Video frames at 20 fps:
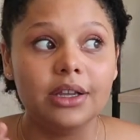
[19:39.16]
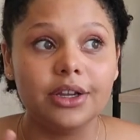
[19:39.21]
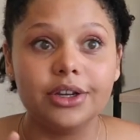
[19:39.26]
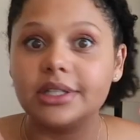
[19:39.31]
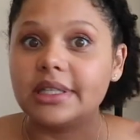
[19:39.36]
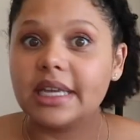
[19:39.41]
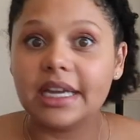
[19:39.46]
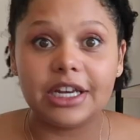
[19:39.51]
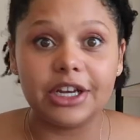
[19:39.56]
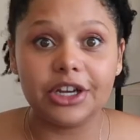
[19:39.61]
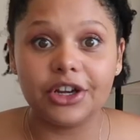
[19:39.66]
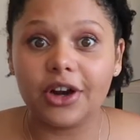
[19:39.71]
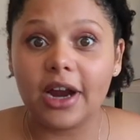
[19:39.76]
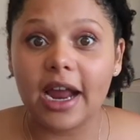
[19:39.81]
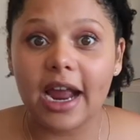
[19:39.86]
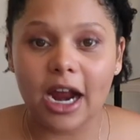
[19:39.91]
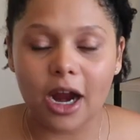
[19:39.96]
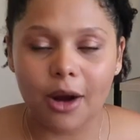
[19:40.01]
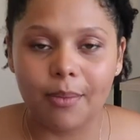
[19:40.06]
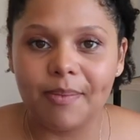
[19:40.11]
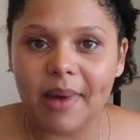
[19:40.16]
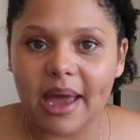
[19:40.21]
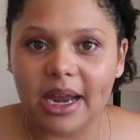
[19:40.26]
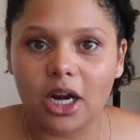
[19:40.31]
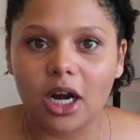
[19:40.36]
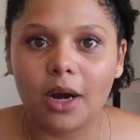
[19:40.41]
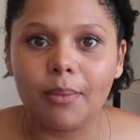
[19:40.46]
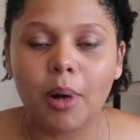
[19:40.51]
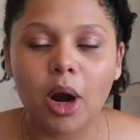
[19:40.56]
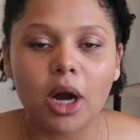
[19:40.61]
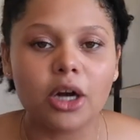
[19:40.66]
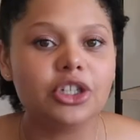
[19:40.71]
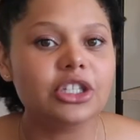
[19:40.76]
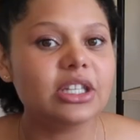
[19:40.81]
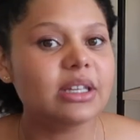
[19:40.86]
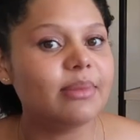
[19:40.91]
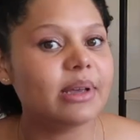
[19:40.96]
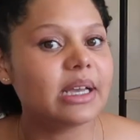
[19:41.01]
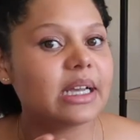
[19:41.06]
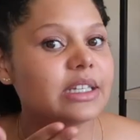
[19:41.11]
skin and your hair better,
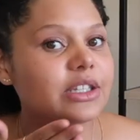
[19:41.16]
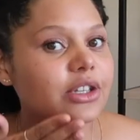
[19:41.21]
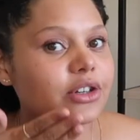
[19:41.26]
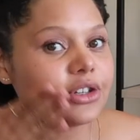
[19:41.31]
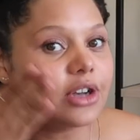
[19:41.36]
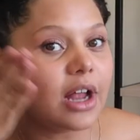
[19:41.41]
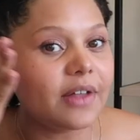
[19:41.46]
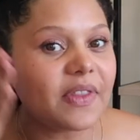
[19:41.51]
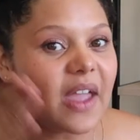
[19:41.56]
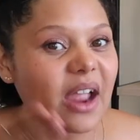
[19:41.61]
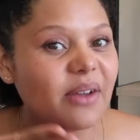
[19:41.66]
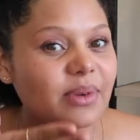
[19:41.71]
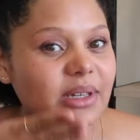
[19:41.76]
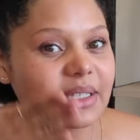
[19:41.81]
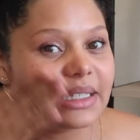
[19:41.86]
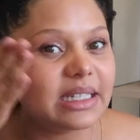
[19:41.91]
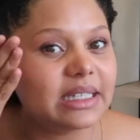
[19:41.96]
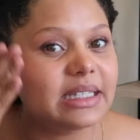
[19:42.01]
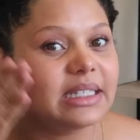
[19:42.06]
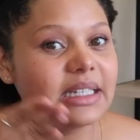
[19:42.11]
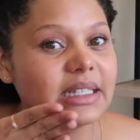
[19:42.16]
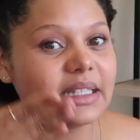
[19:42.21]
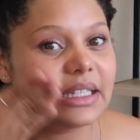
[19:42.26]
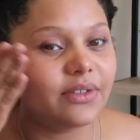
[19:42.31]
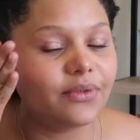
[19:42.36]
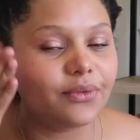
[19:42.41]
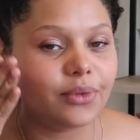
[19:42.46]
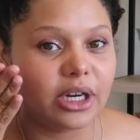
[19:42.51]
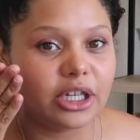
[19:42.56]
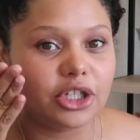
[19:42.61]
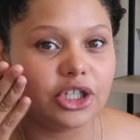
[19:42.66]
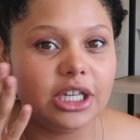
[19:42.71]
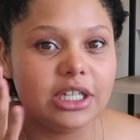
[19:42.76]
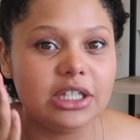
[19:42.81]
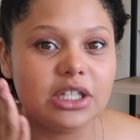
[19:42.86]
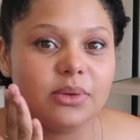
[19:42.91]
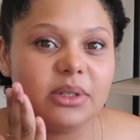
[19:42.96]
partially because there's not that resistance and friction,